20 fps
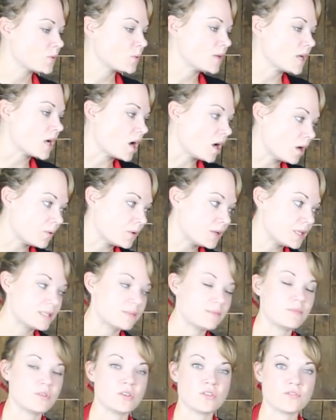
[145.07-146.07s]
We
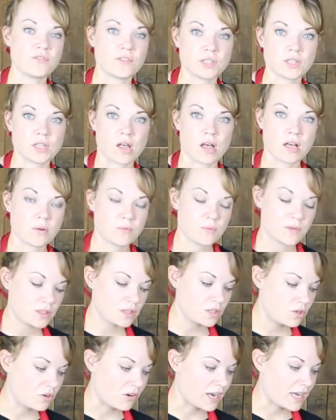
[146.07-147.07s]
always move along
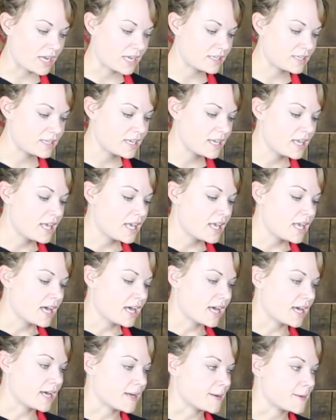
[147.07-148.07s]
with the grain
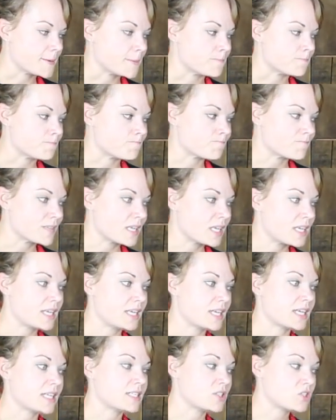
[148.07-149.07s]
um,
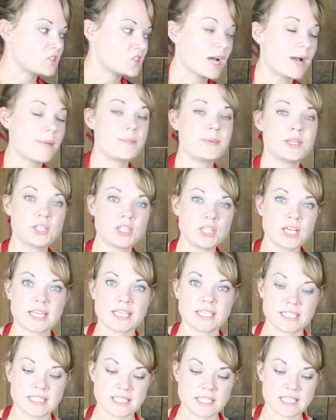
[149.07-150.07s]
and stop
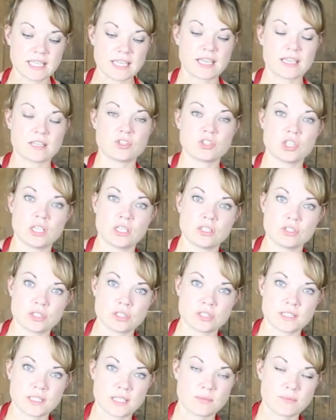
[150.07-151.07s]
periodically and change
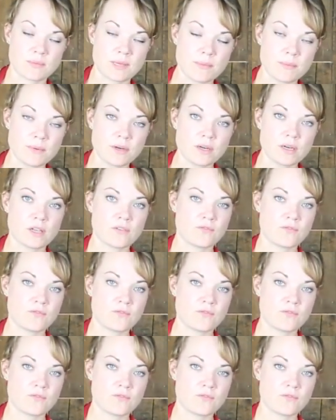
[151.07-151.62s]
your sandpaper.